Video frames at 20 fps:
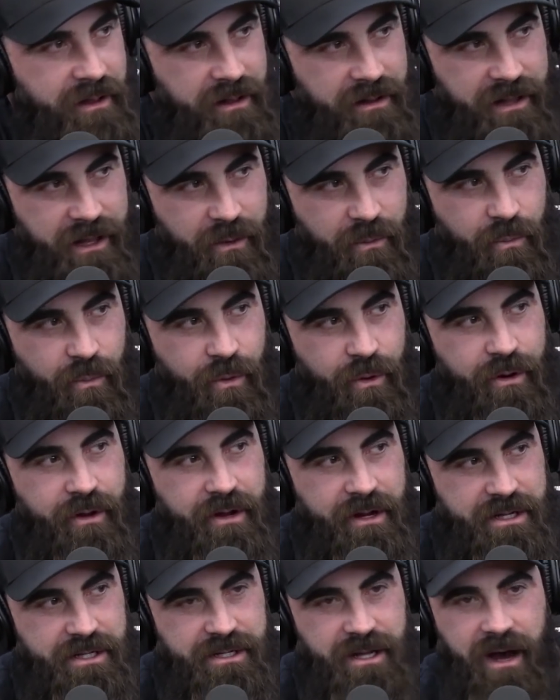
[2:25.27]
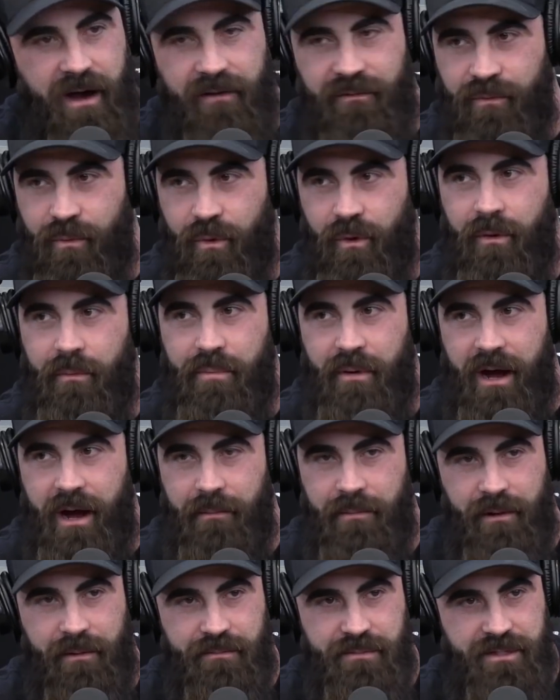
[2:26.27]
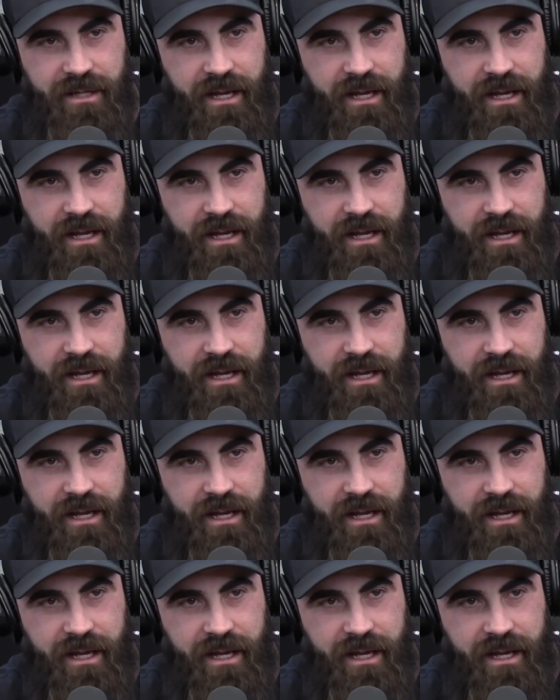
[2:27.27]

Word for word: like we're gonna solve world problems.